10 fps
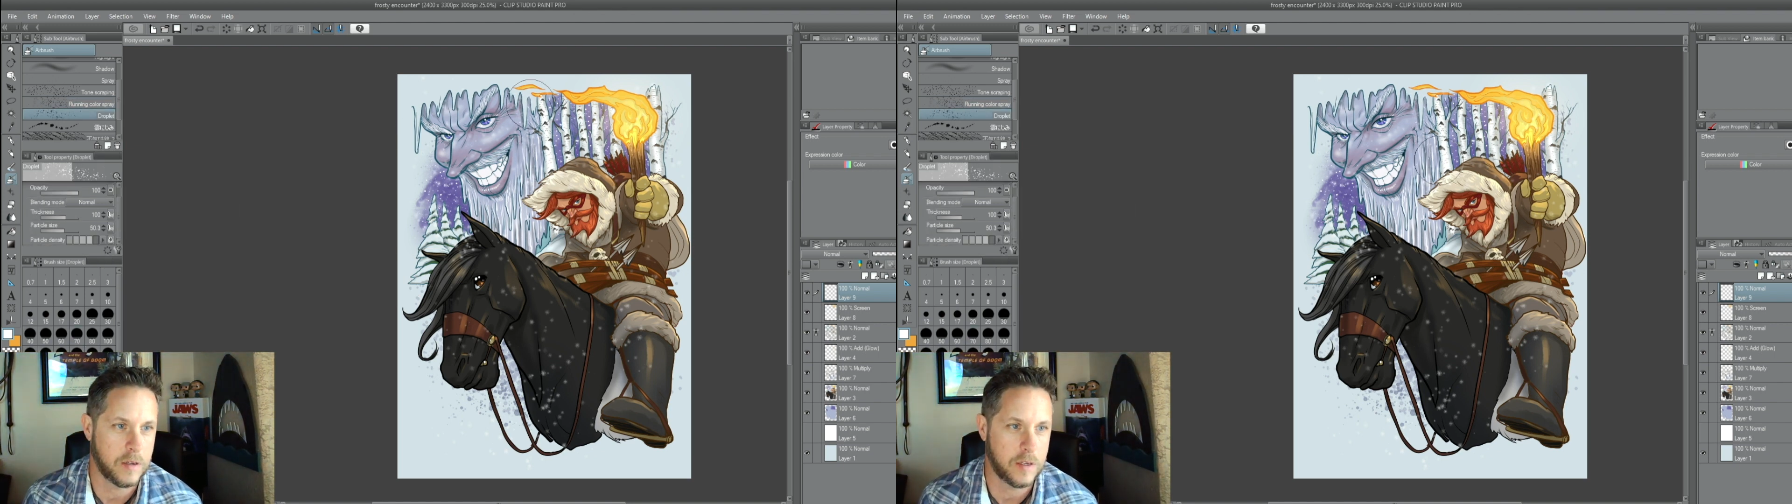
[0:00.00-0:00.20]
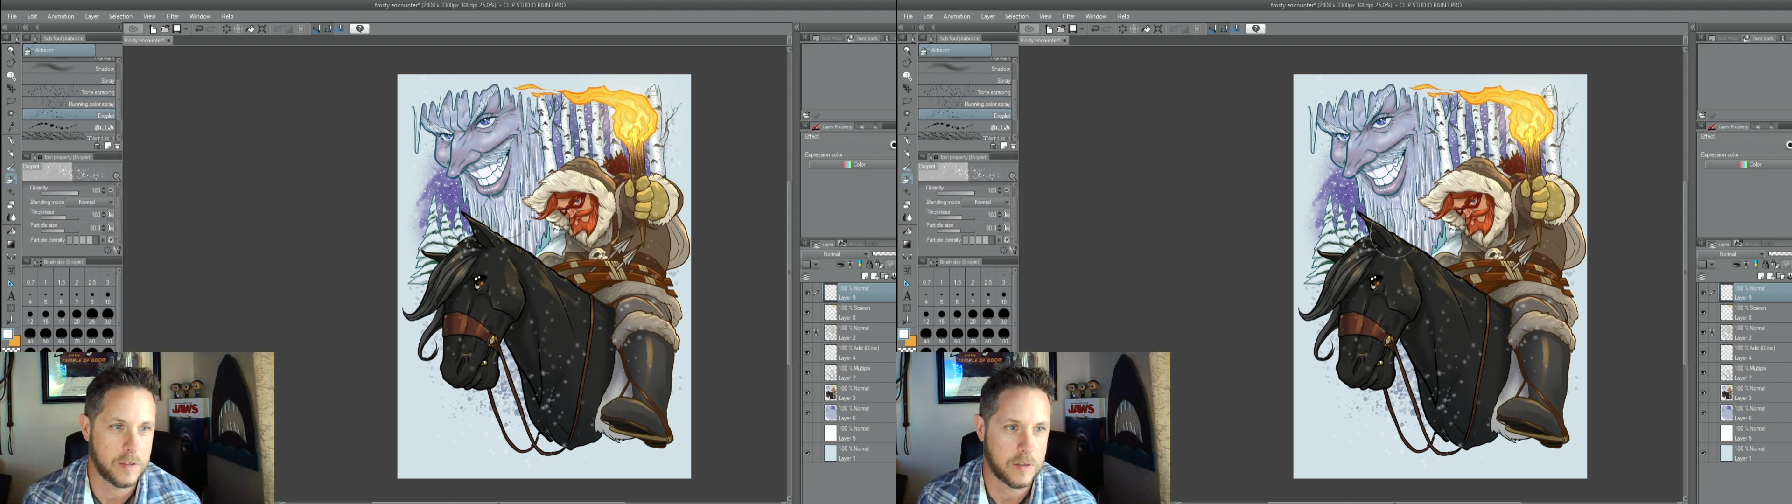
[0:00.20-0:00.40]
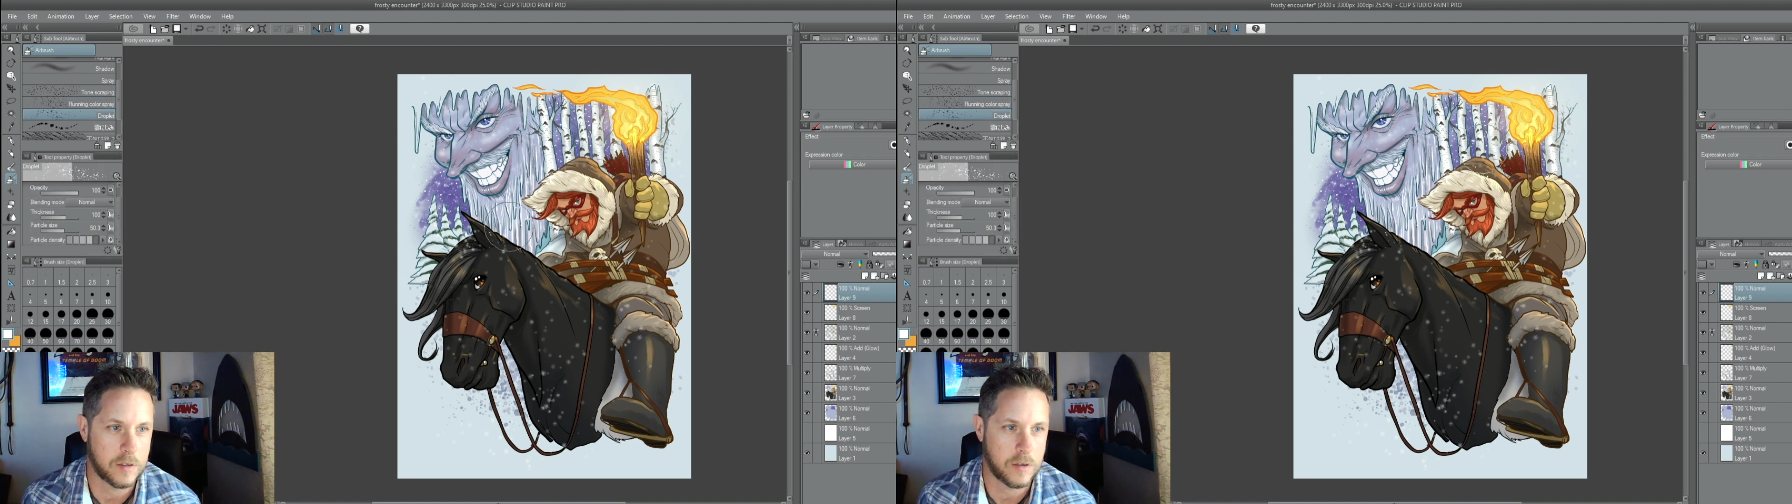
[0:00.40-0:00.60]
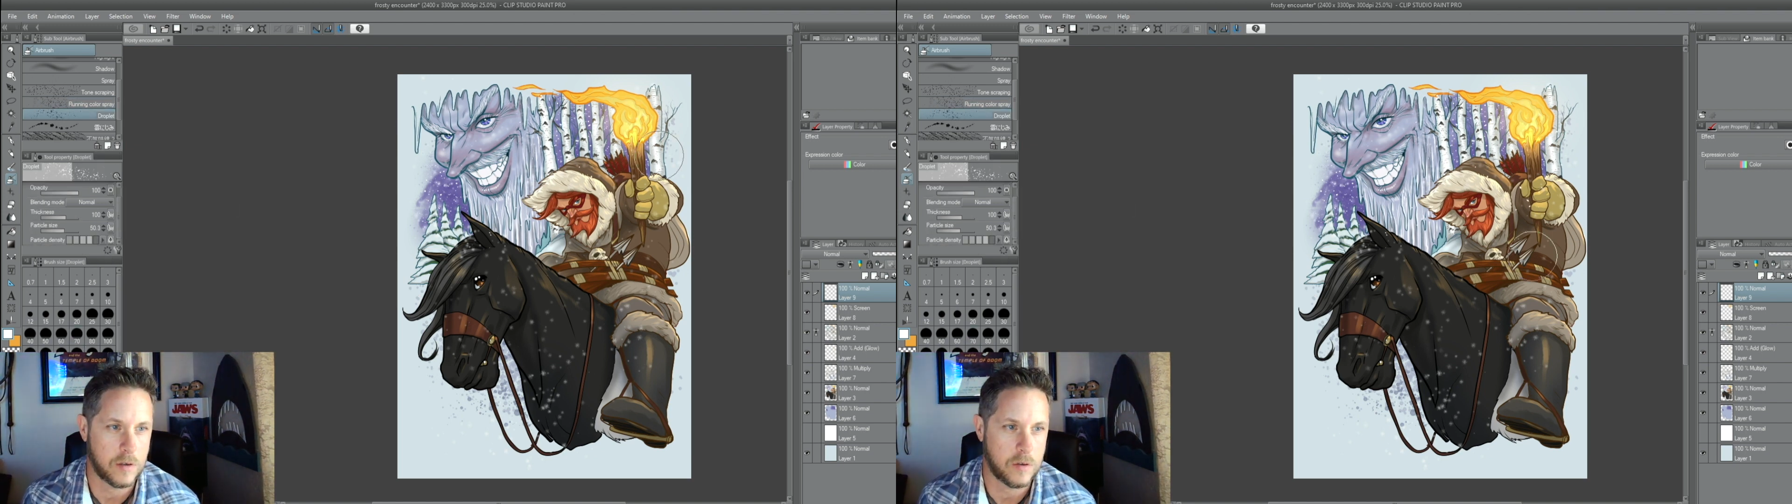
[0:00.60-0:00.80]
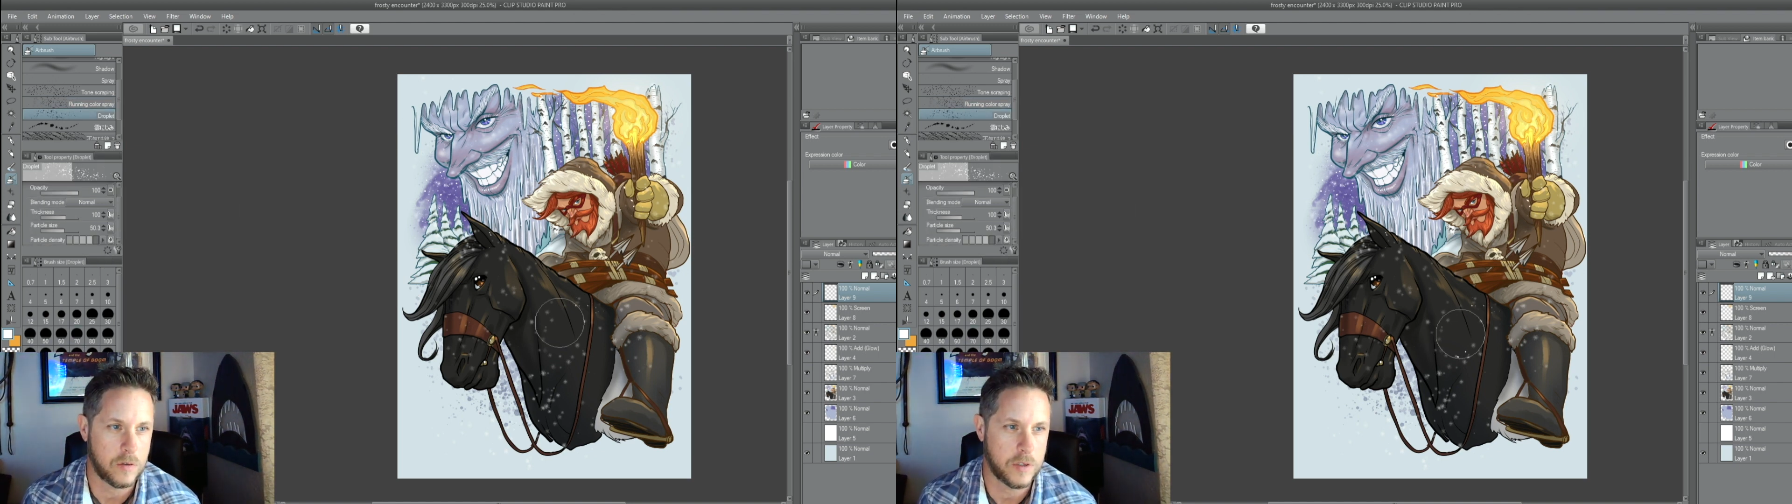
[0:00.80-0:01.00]
it's
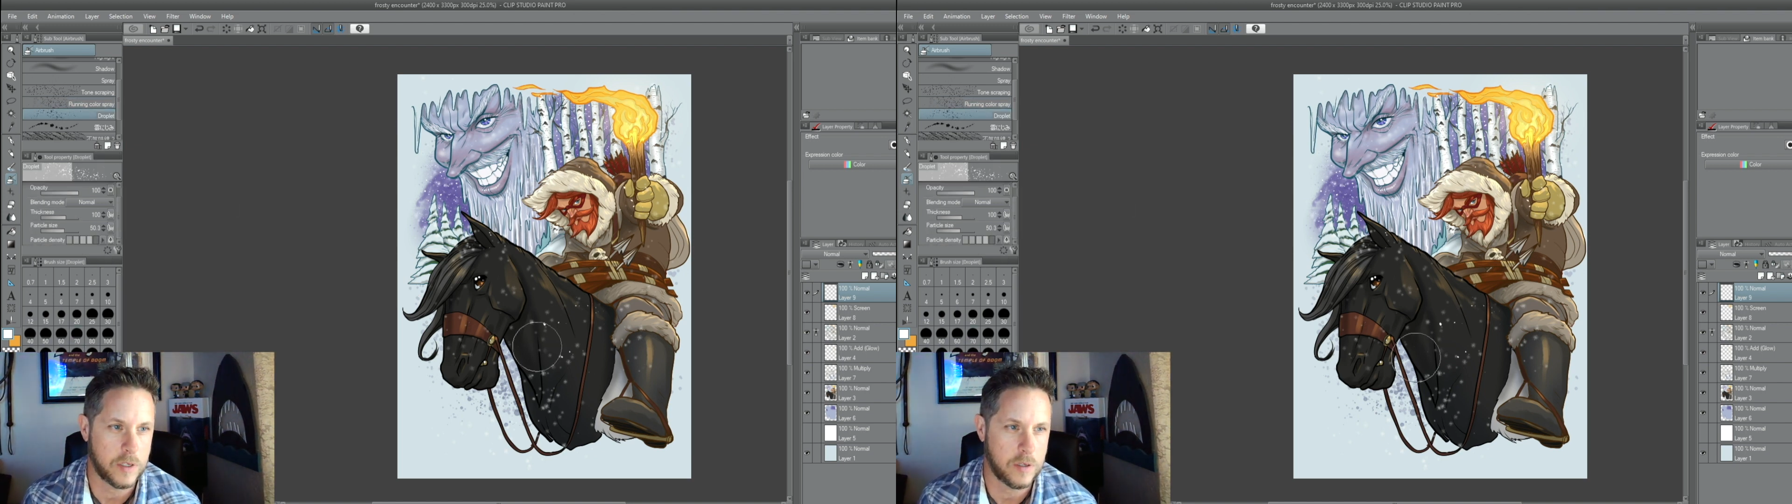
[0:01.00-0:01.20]
called